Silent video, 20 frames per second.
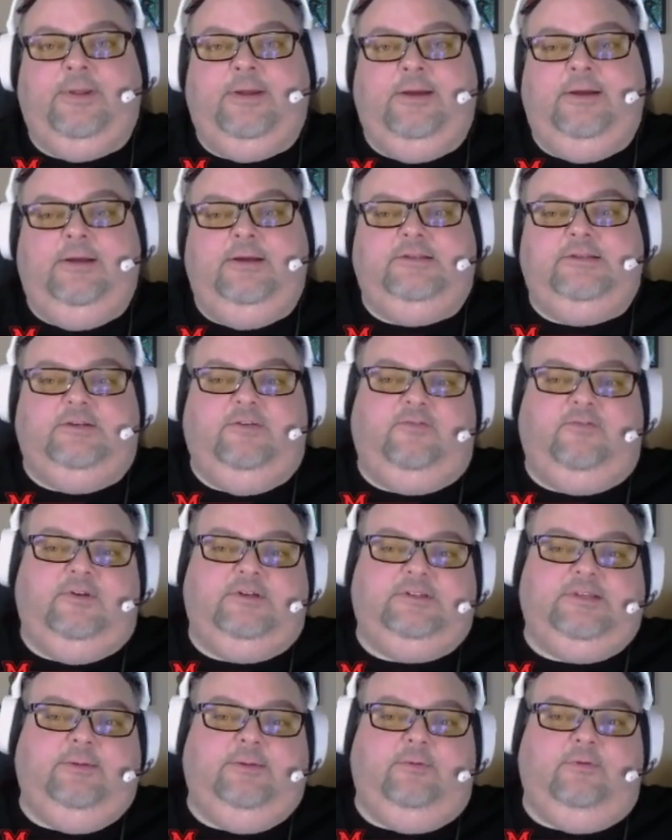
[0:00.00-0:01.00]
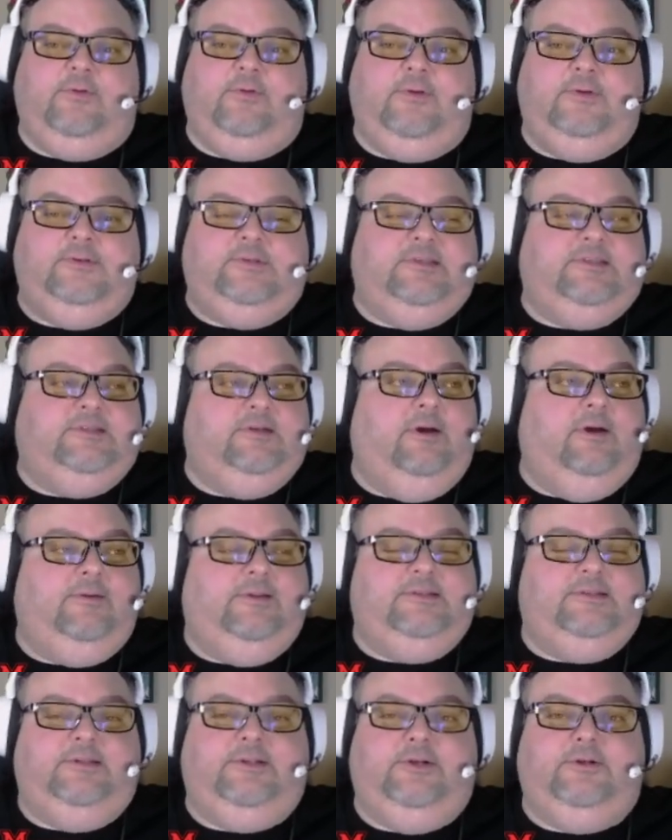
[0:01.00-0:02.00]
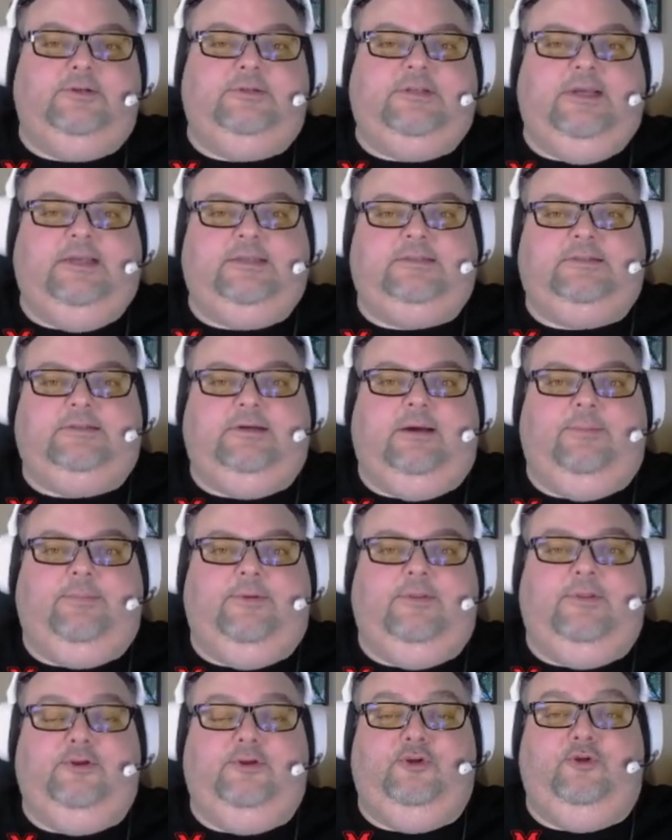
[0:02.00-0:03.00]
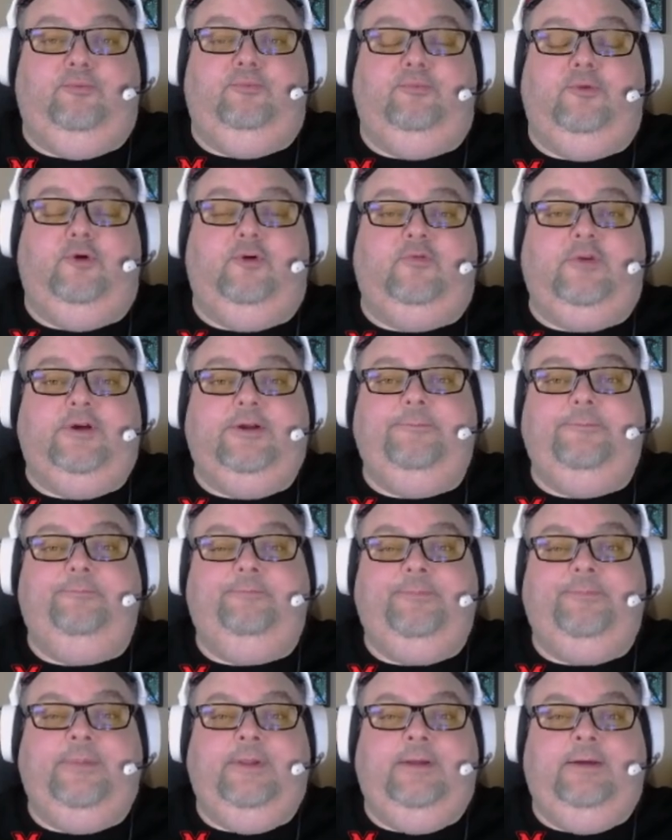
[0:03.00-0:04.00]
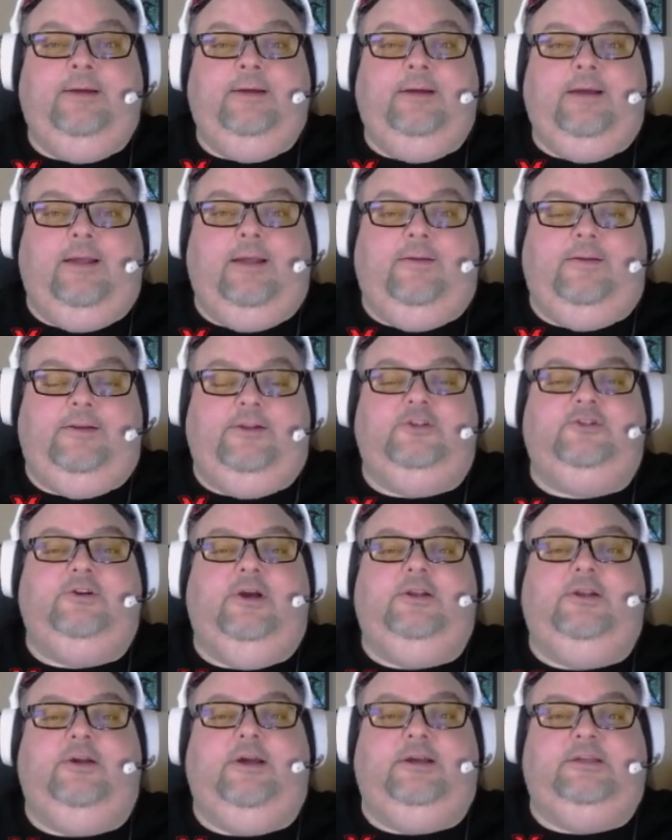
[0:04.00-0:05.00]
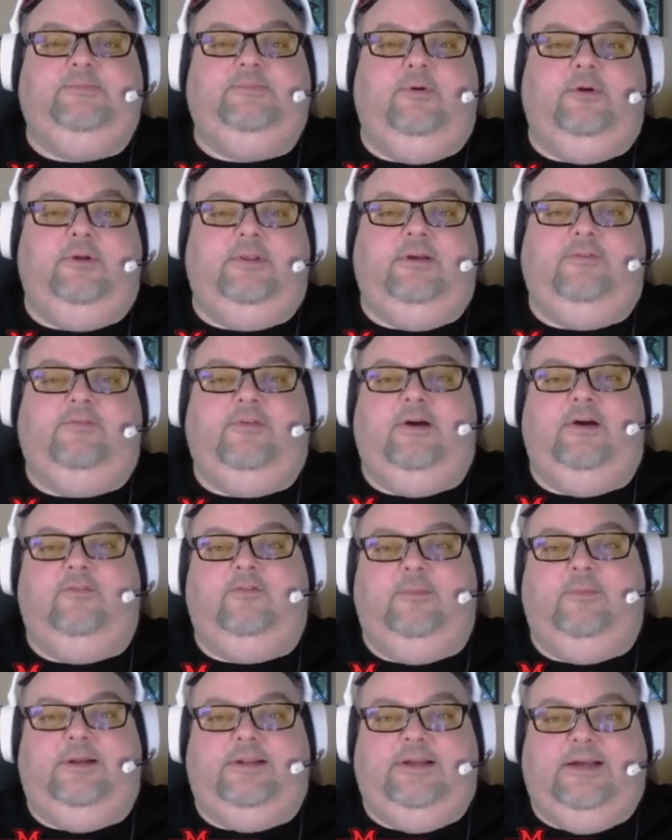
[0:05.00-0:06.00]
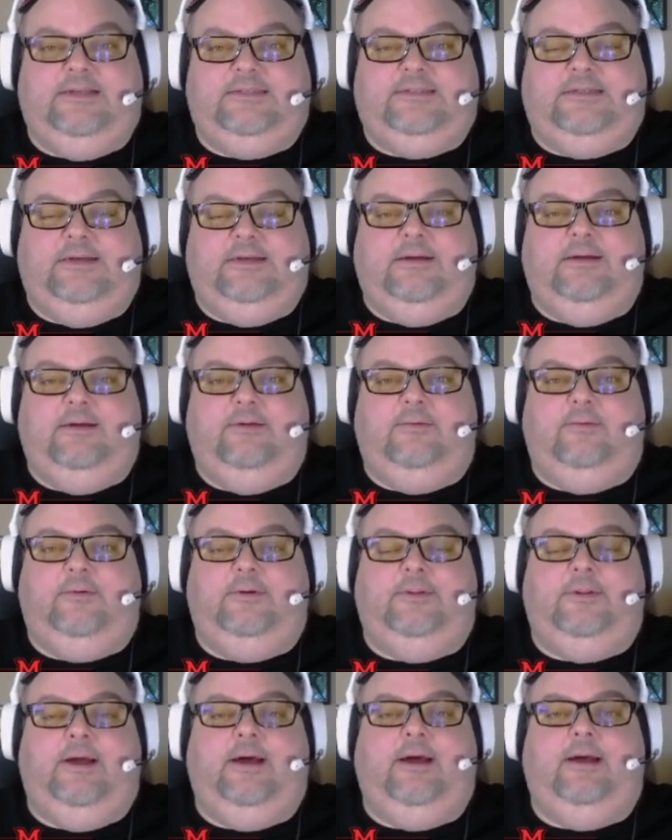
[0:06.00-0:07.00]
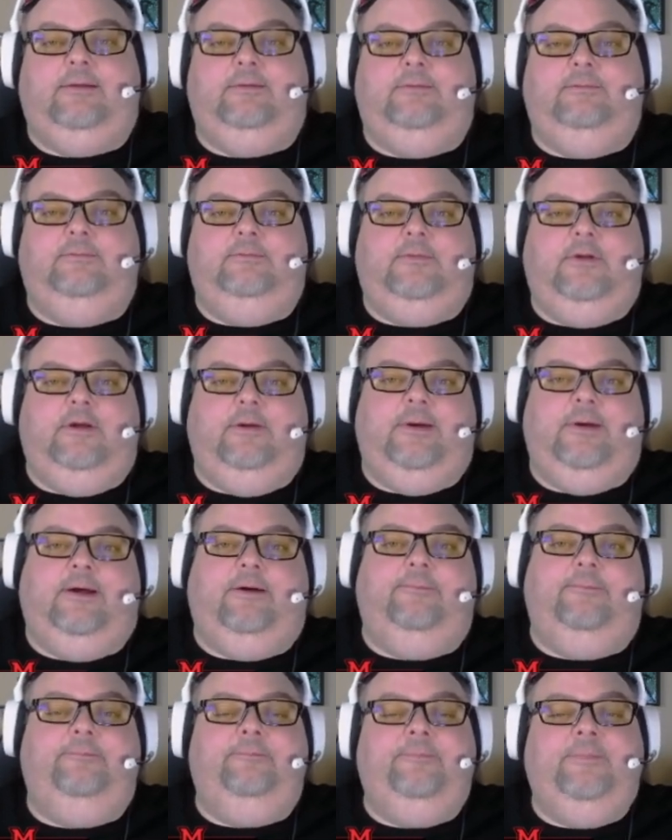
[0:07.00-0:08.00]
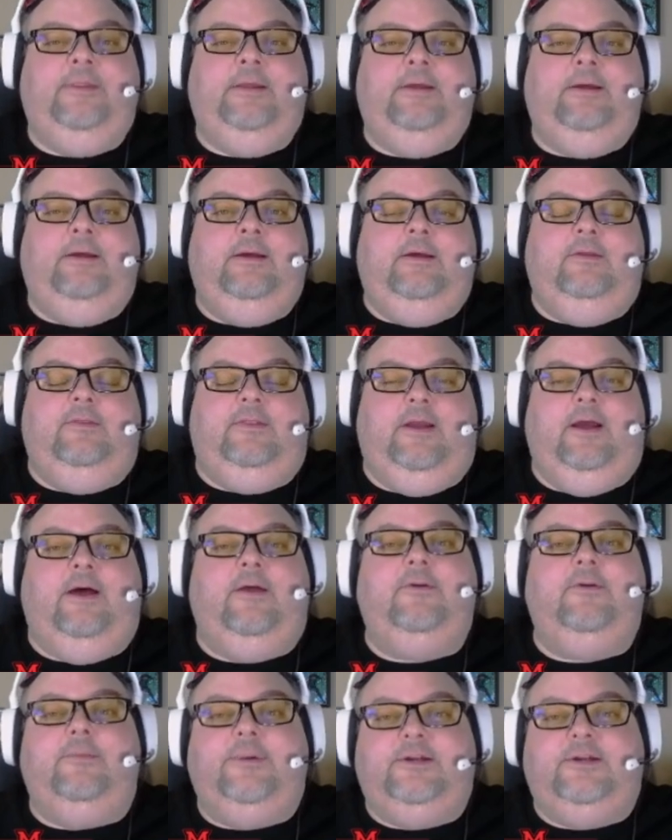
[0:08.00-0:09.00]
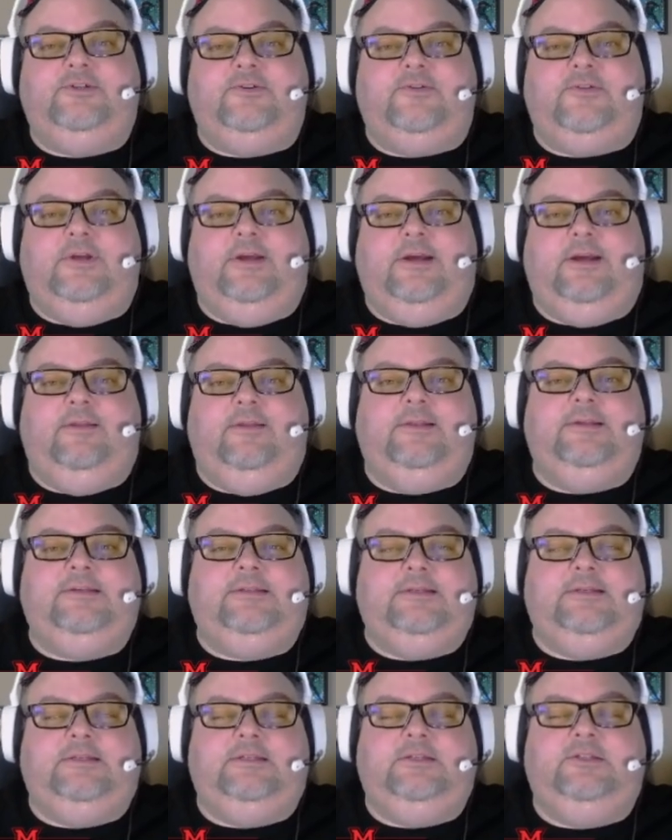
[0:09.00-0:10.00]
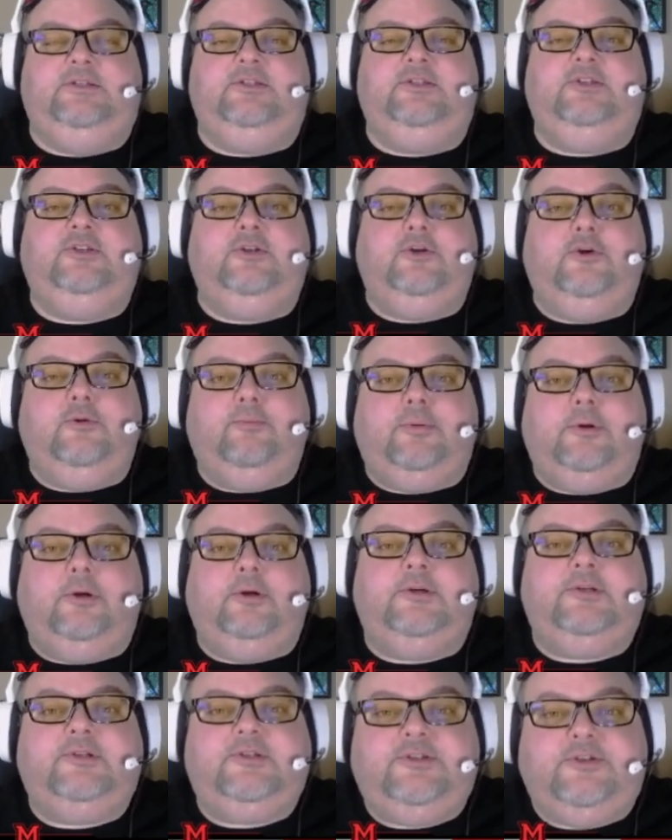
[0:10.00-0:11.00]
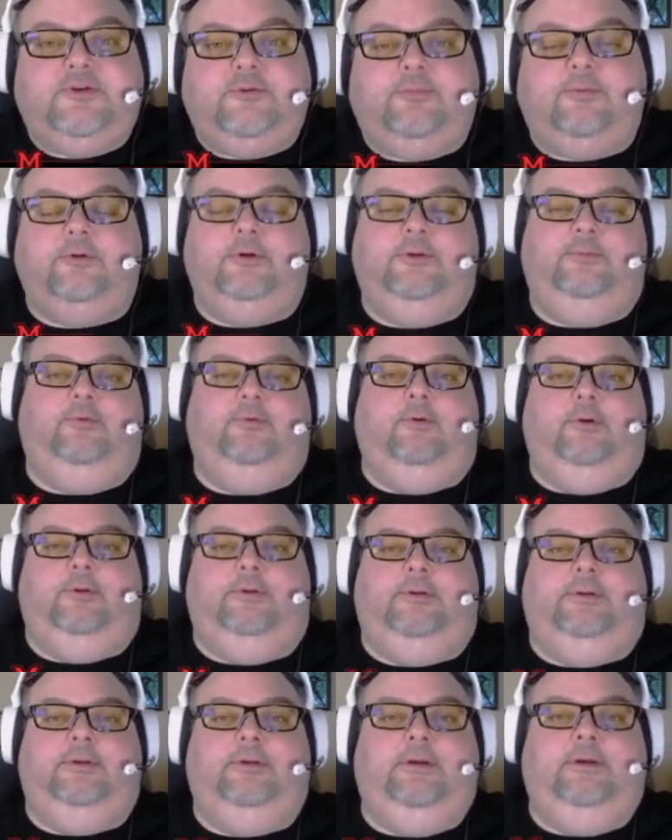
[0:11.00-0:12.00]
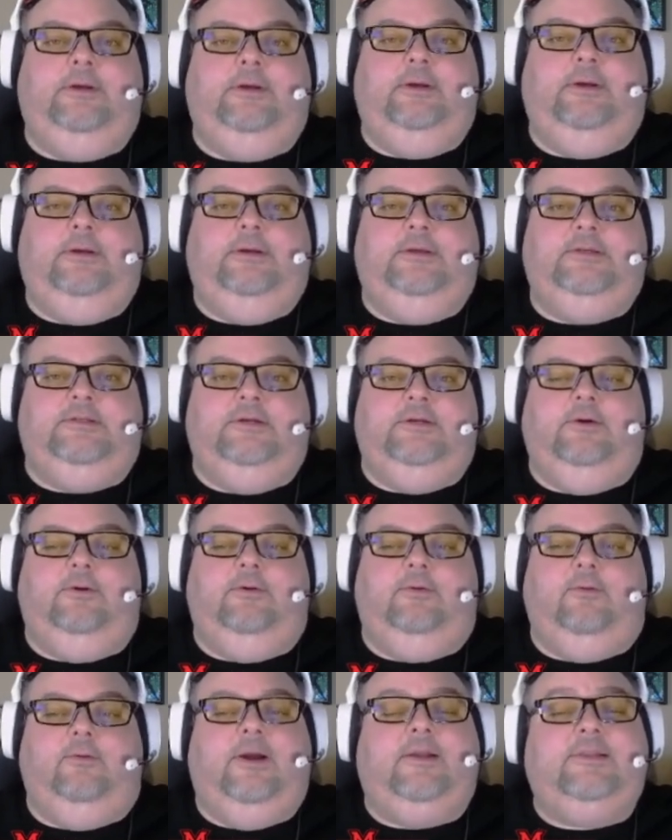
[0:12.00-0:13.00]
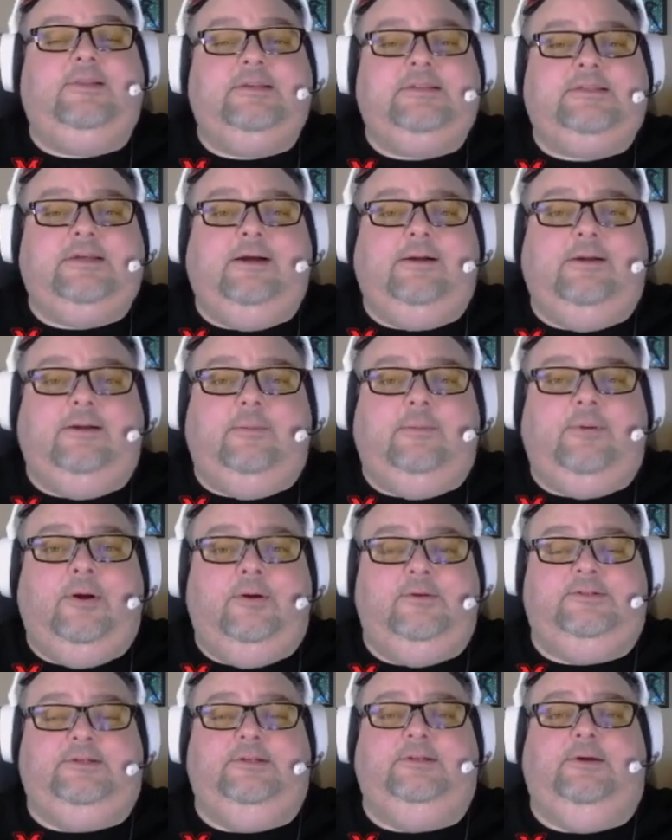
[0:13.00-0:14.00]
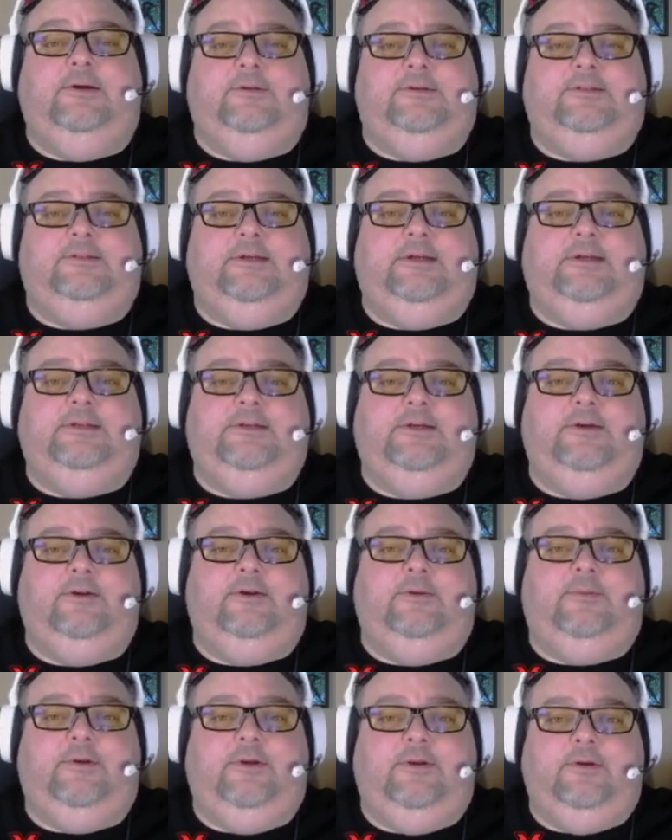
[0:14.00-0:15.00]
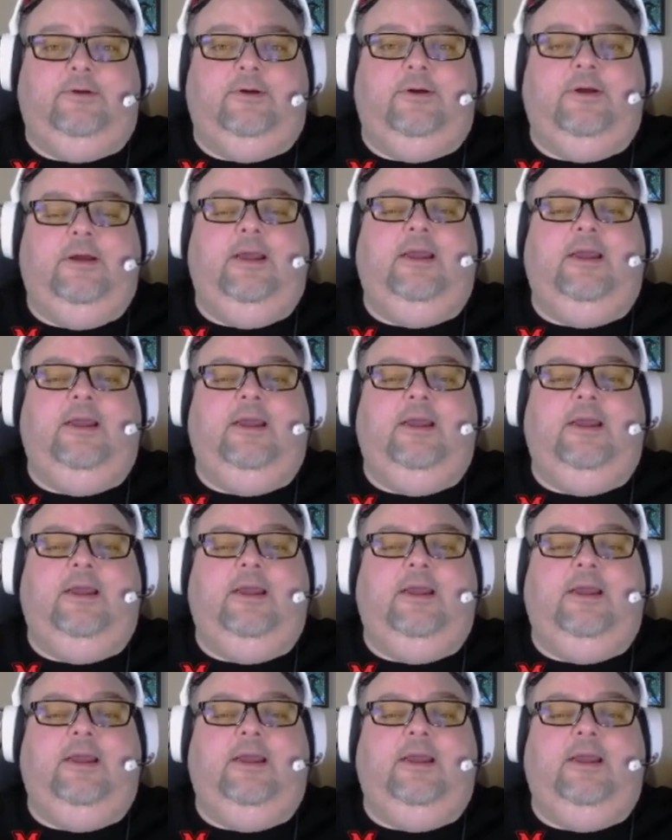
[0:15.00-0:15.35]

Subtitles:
So for example, if you use a song that's on your desktop and then you move it and you try to export that file from Audacity, it will not come out. The other major thing, and this is super, super important, So write this down on a Post-it note and stick it to your computer.